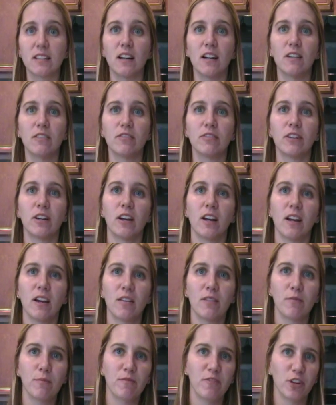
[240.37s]
stuff
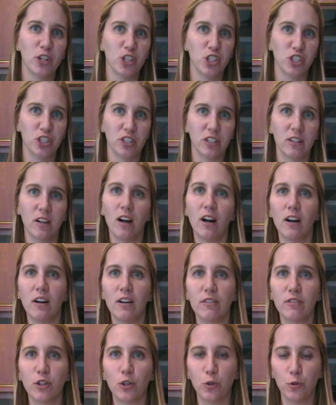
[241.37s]
version
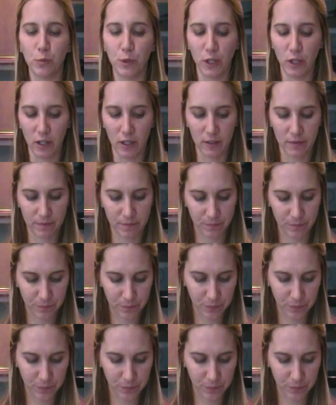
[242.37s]
of Goubion.